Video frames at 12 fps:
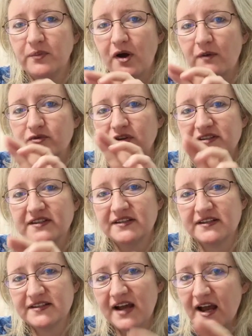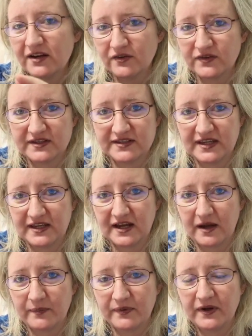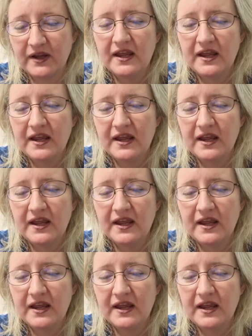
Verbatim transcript: palm tree as a design on the teacup.